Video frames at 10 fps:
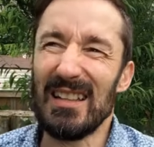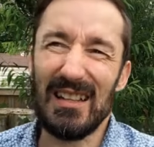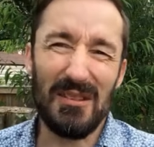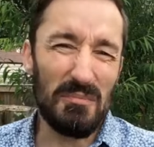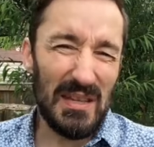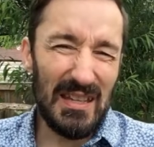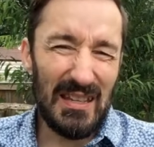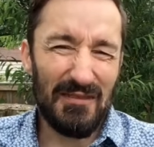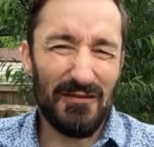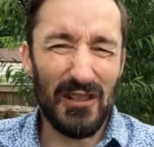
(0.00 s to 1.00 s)
There can
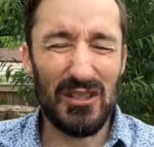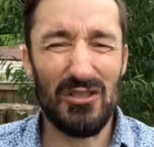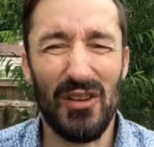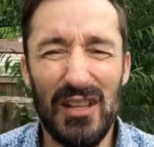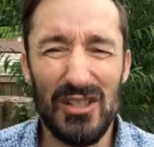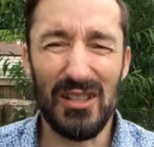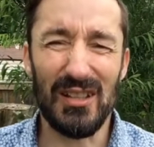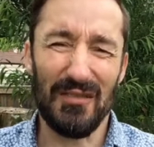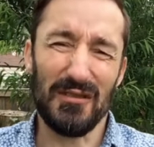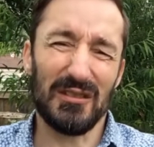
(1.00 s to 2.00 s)
be
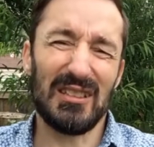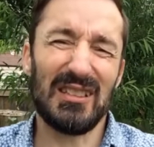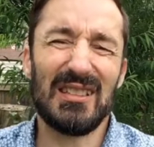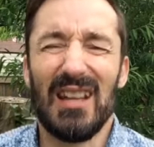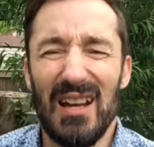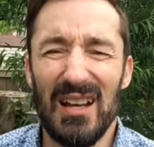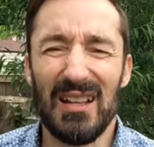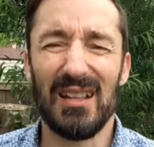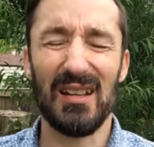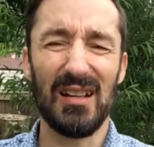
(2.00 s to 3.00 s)
frustration, I feel
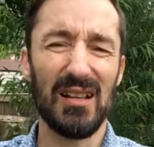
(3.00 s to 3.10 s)
stuck.